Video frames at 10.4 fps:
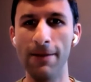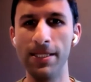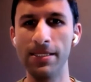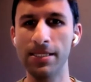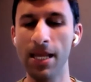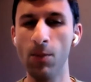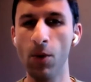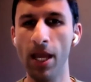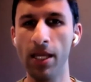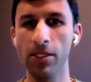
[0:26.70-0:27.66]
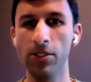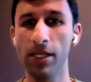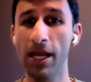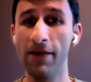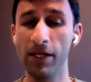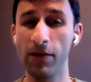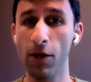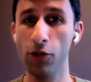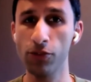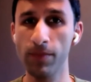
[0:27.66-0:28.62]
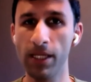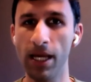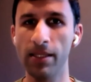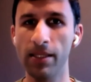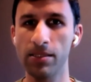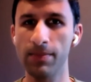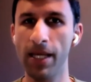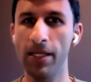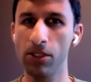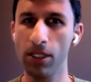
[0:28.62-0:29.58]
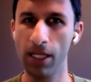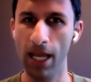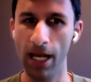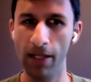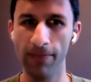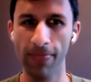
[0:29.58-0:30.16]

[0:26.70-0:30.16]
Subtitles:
same way you can have encroachment on the spinal canal.